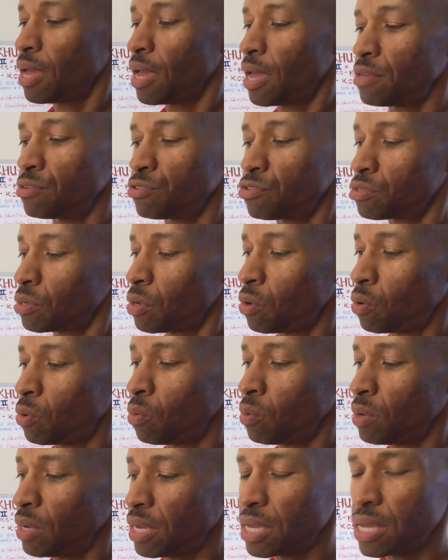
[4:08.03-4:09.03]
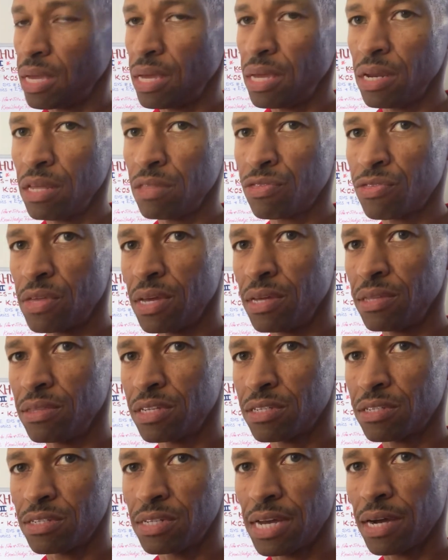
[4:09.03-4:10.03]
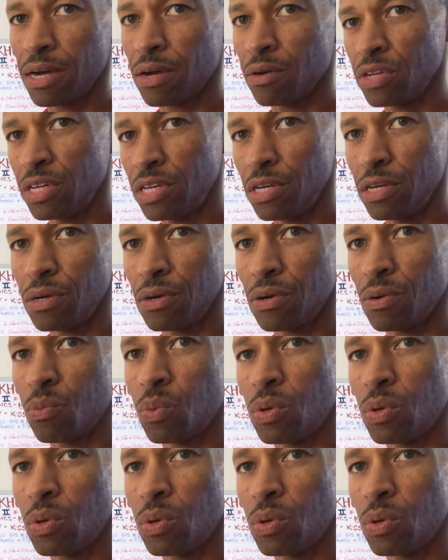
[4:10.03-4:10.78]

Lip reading: and so anything that's down here,